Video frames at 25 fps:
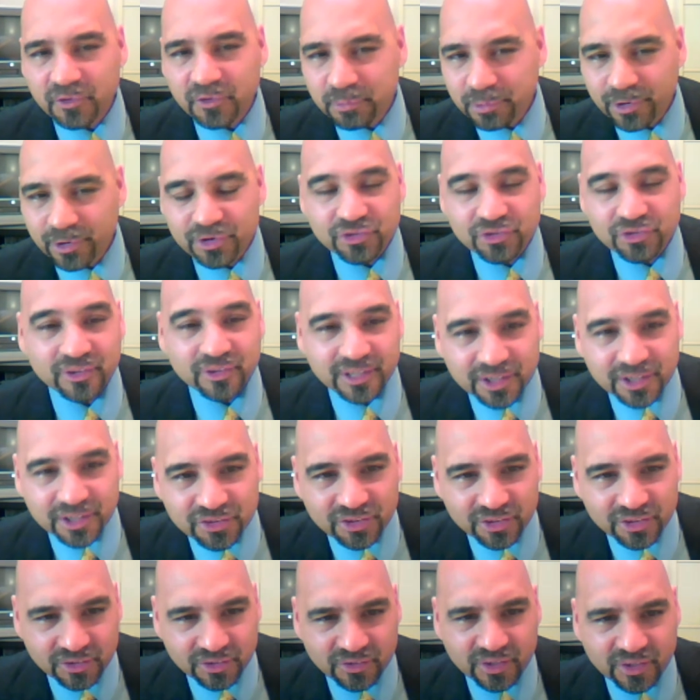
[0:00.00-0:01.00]
of
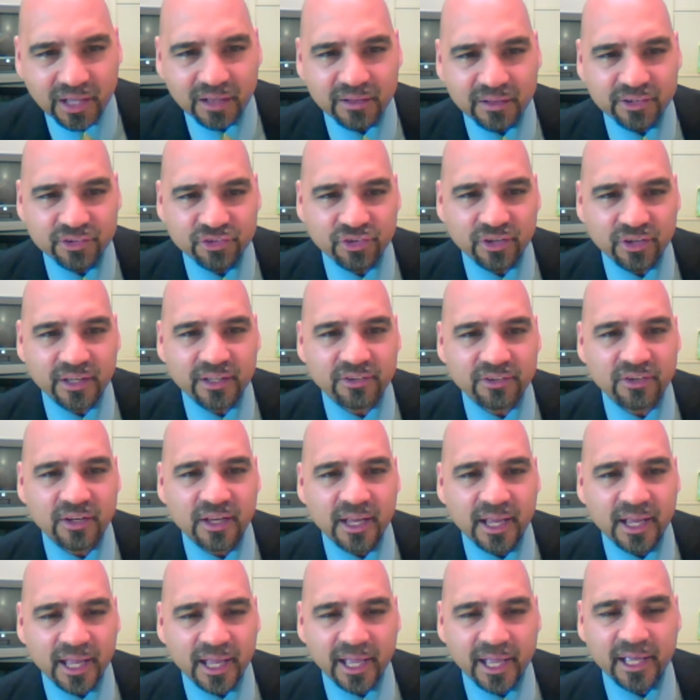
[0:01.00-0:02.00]
the other
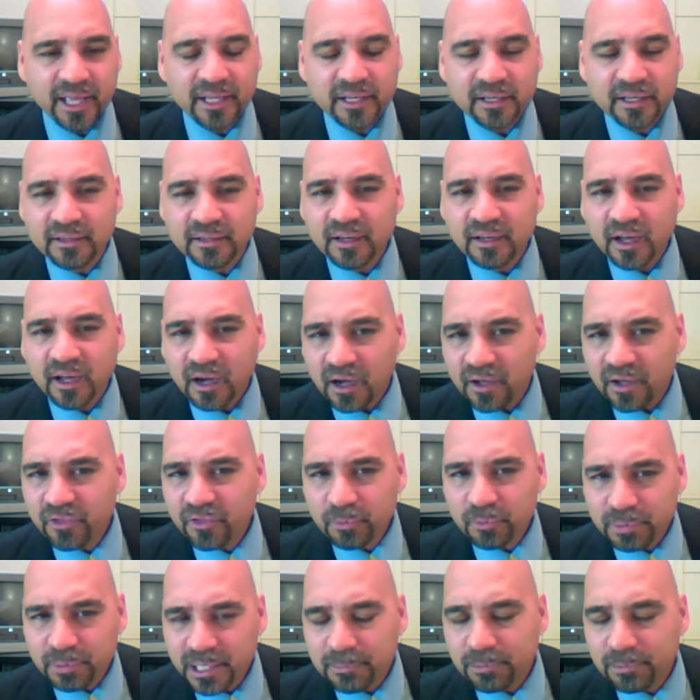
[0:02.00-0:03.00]
person is
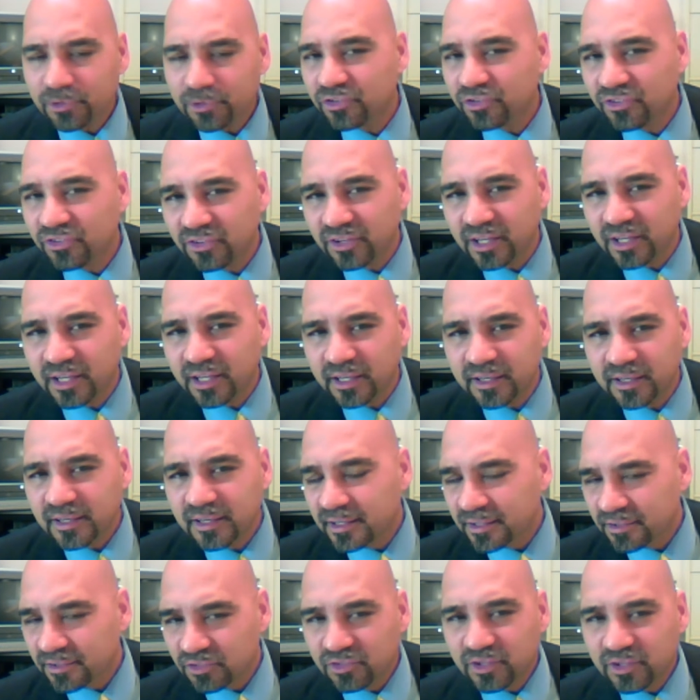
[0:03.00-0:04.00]
intelligent and
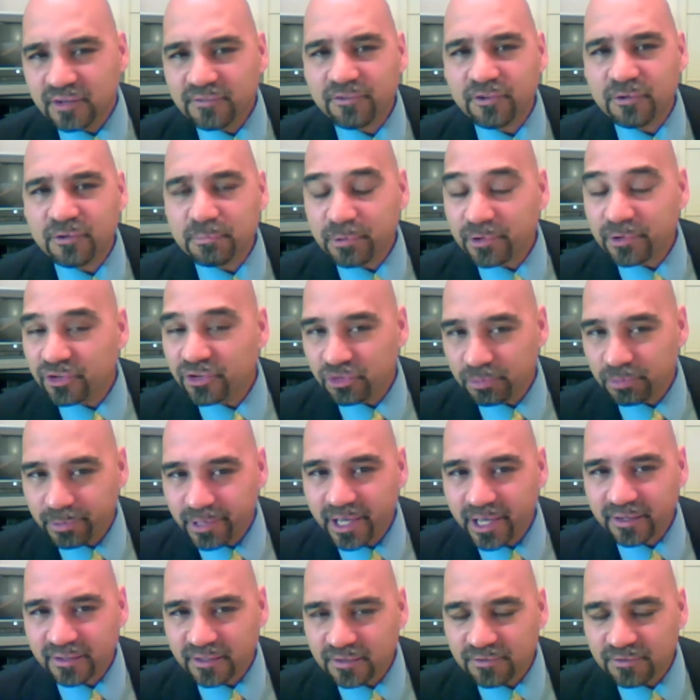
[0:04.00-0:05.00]
other people
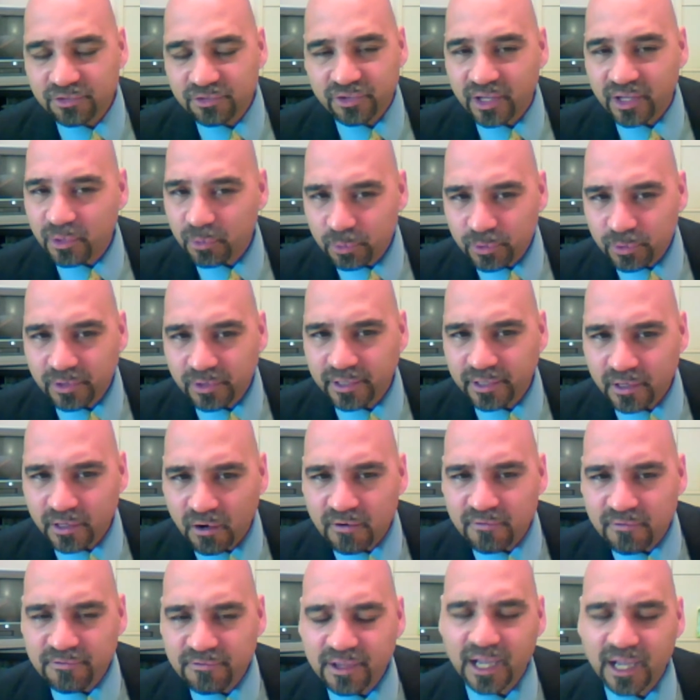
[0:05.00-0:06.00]
see different
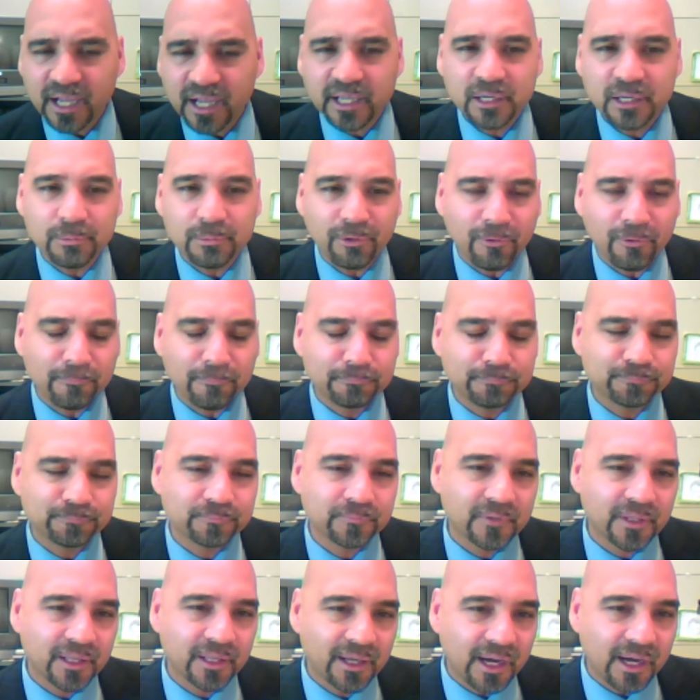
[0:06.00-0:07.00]
perspectives that
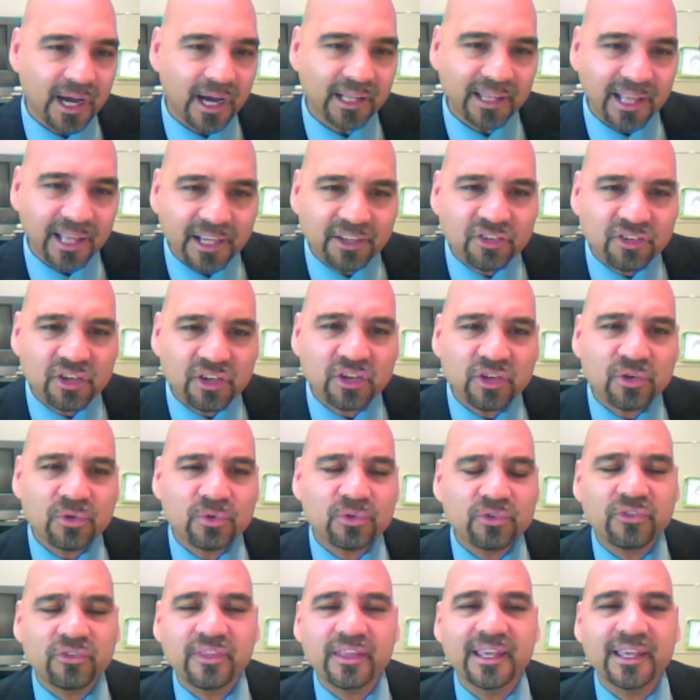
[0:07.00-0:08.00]
really are valuable.
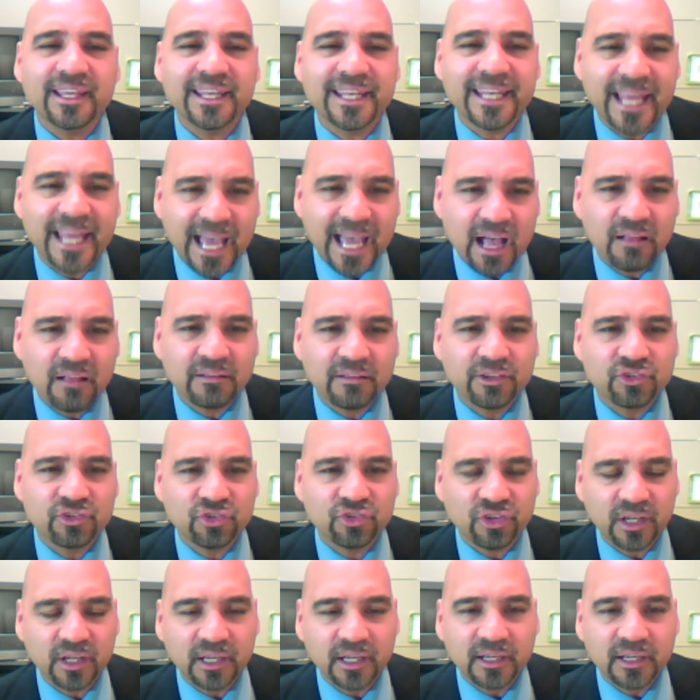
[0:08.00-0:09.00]
I like
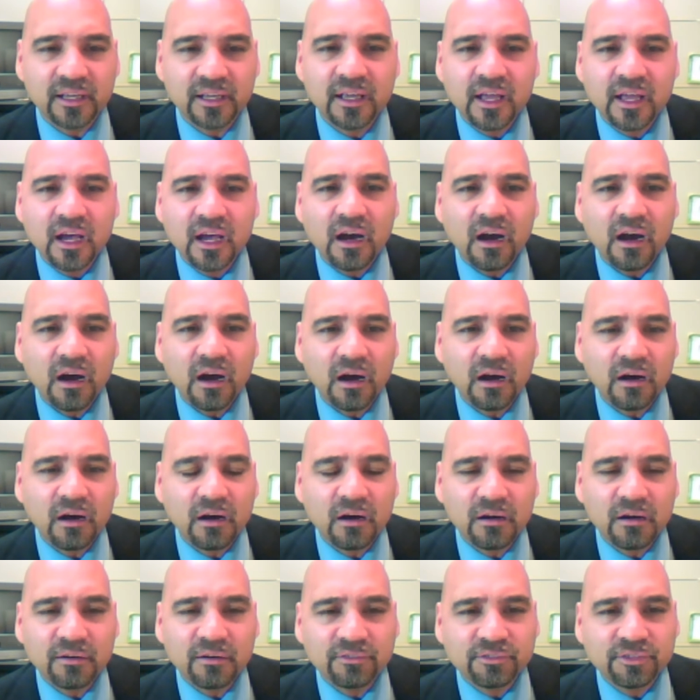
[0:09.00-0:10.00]
to use the
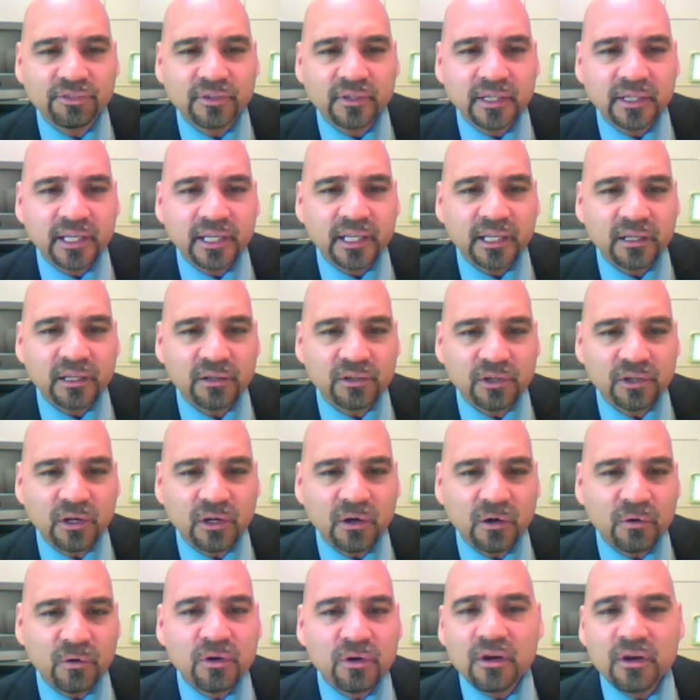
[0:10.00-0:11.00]
analogy
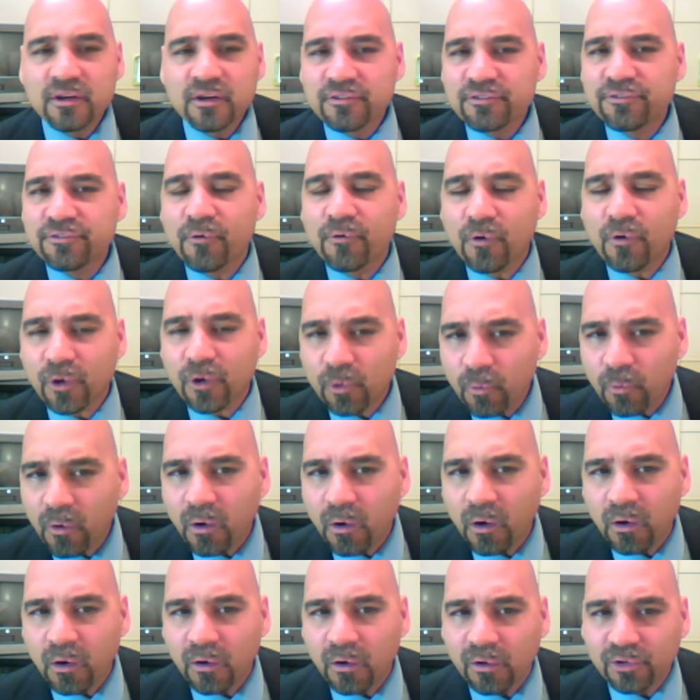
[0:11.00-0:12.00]
of,
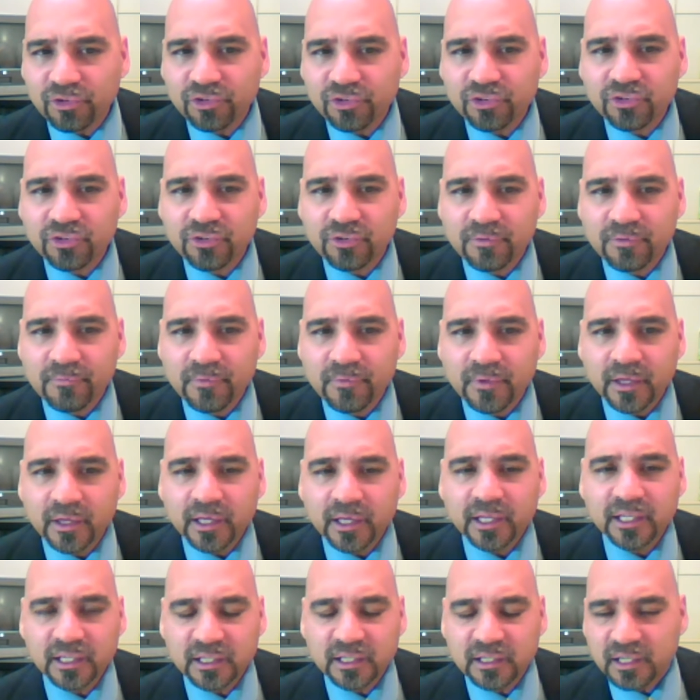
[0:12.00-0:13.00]

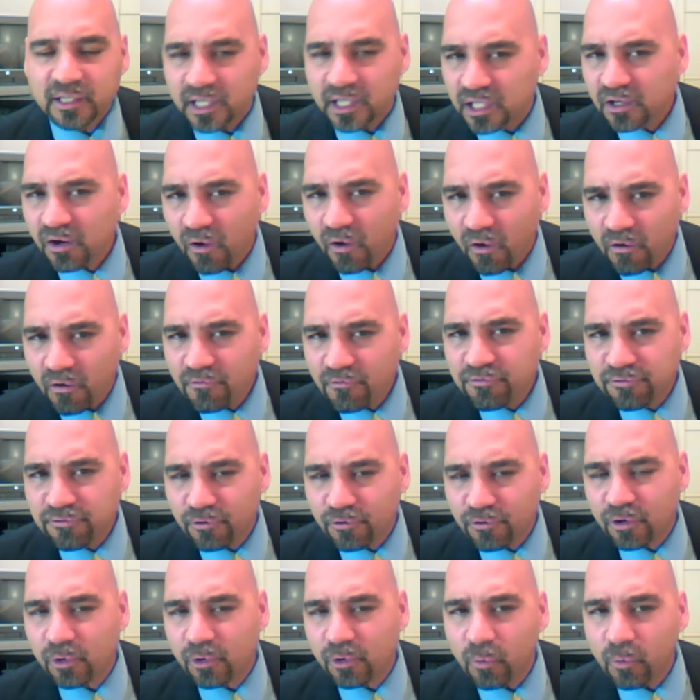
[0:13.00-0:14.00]
4 walls.
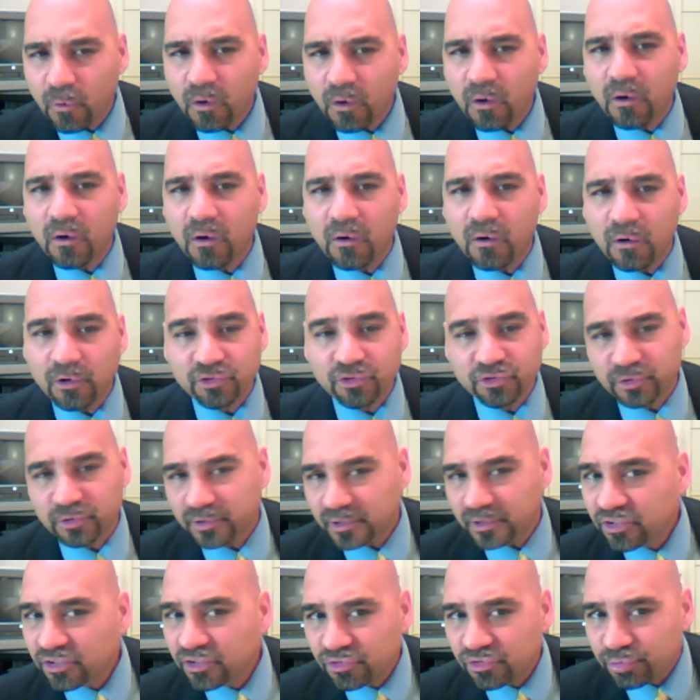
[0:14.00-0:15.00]
You need
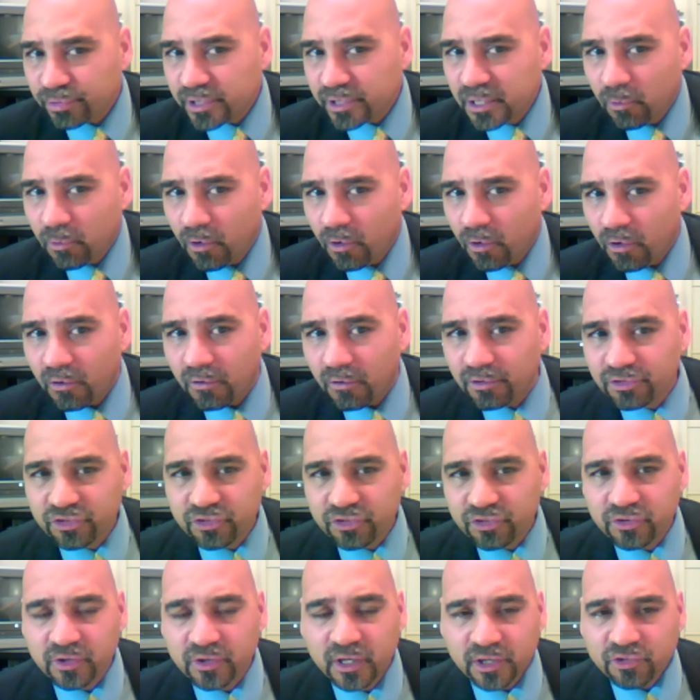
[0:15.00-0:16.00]
all 4
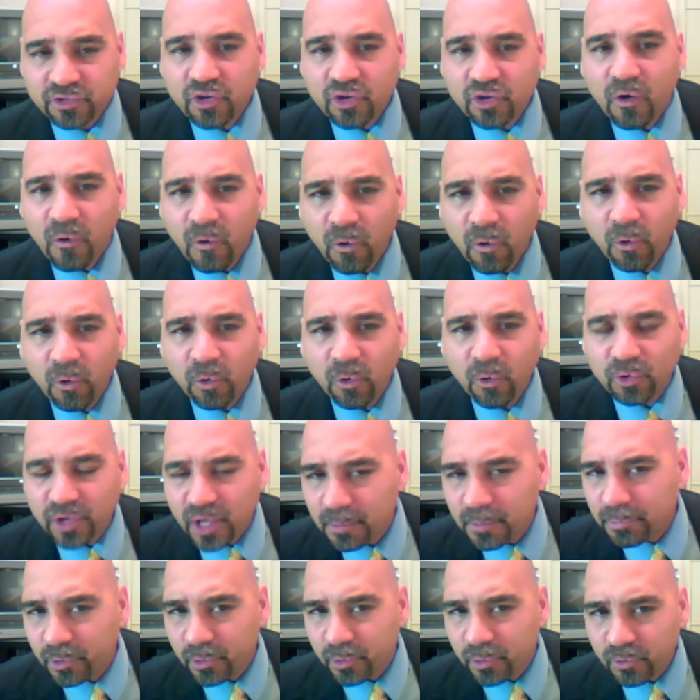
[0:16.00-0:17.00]
walls, or at least 3
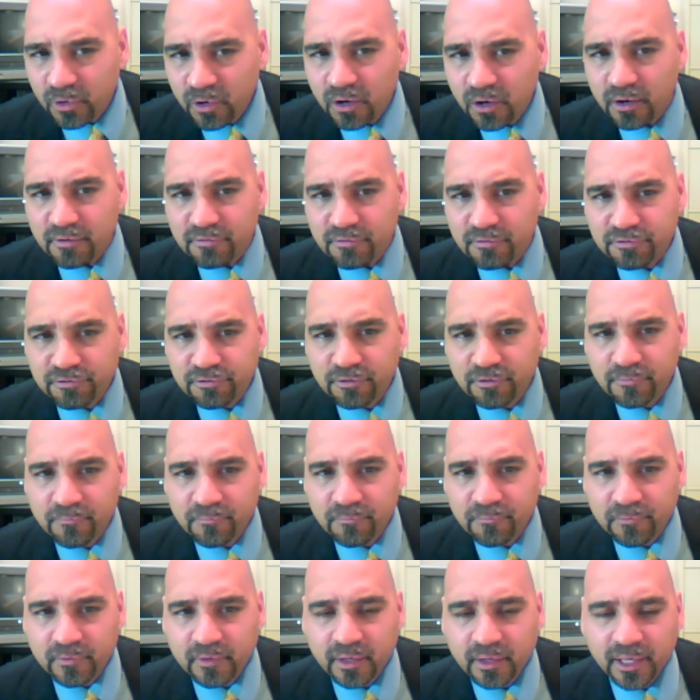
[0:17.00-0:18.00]
walls, to
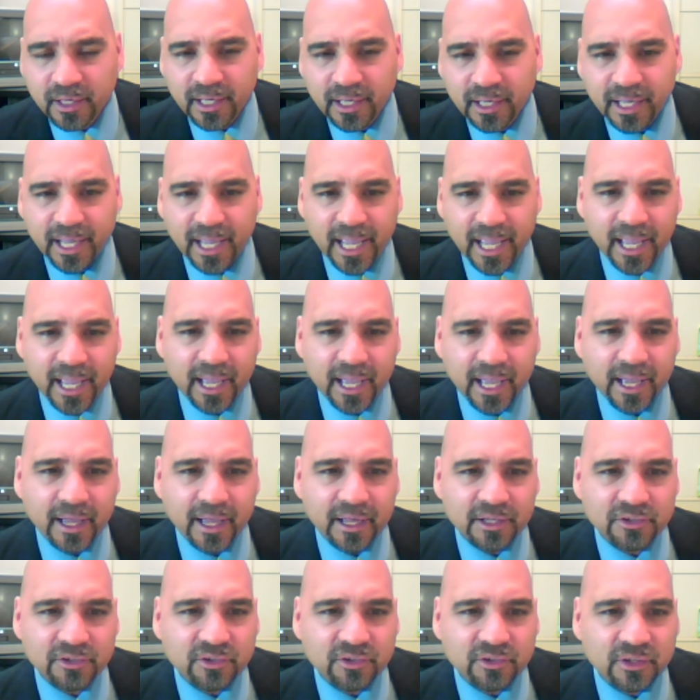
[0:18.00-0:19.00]
hold up a
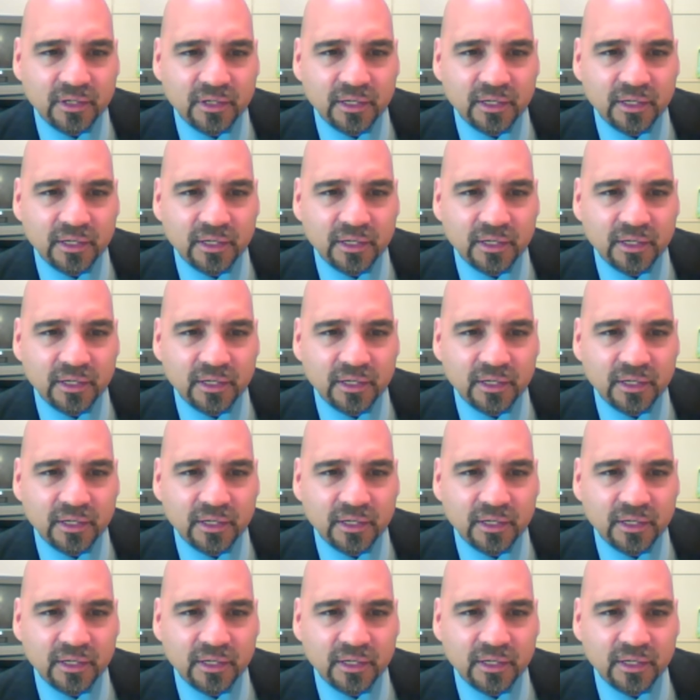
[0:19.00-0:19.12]
roof.